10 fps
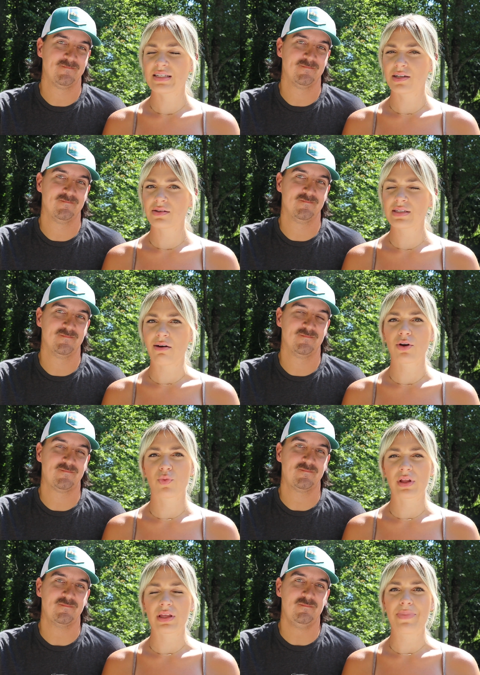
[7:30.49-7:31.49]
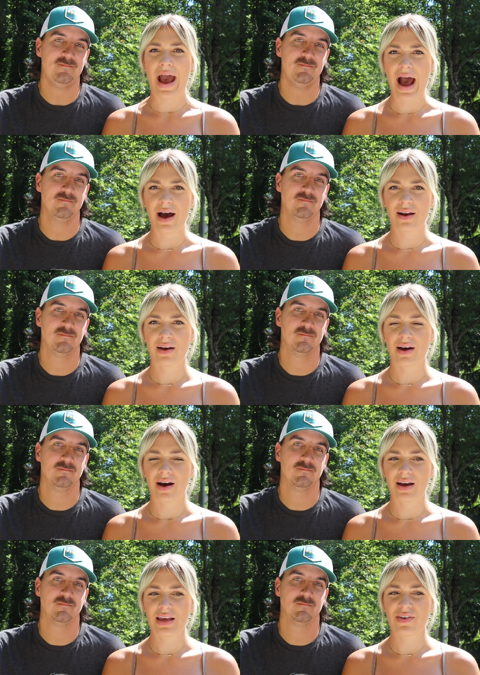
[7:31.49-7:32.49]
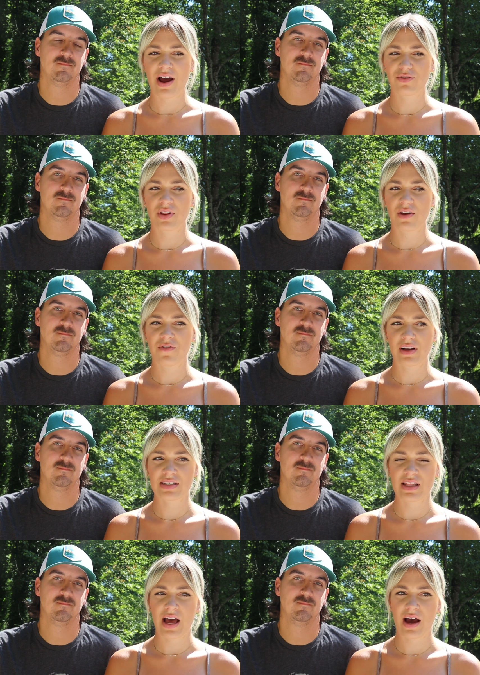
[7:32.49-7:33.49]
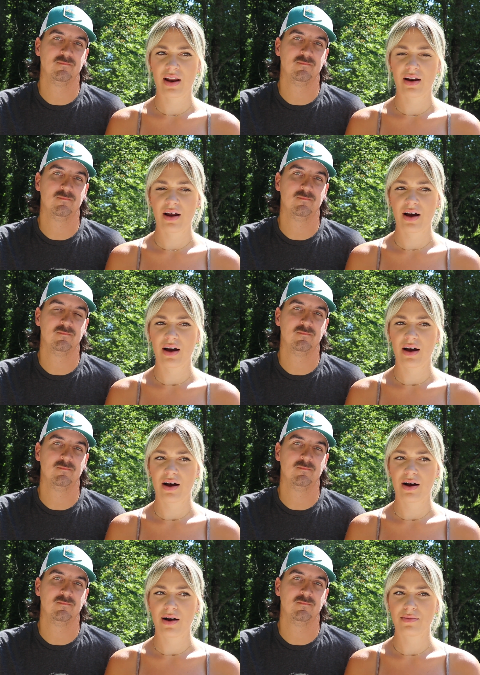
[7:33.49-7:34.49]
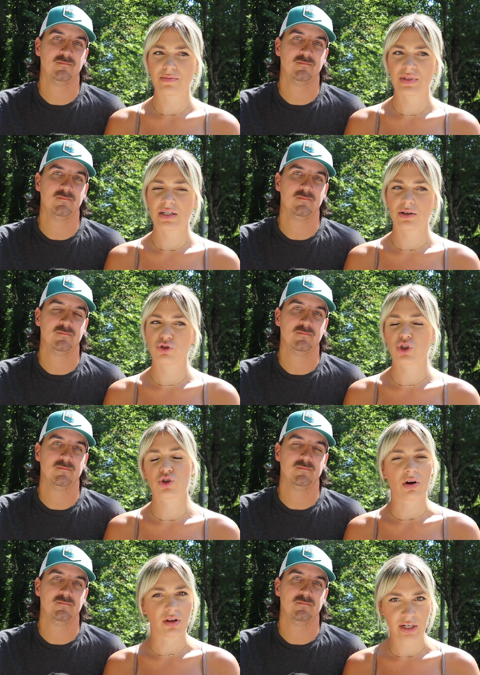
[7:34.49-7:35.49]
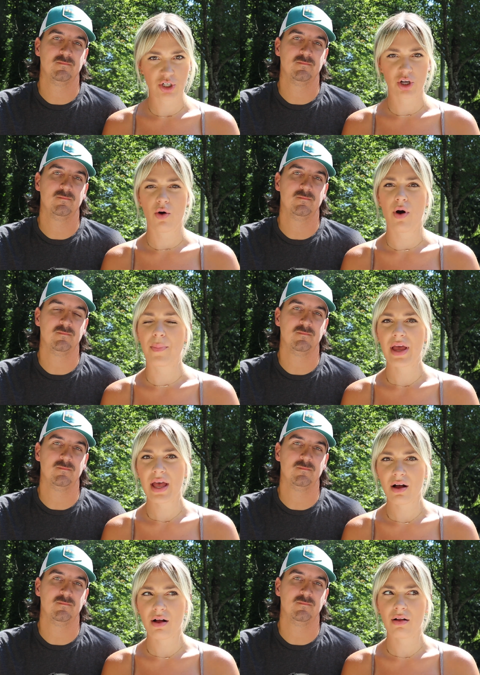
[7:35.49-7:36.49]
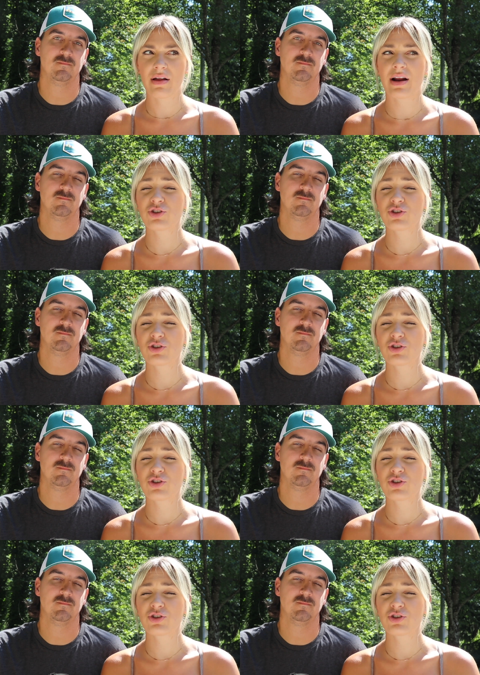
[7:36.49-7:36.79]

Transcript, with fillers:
Speaker 1: it still sounded really bad, uh, even after they fixed that. Um, still just struggling to go uphill. It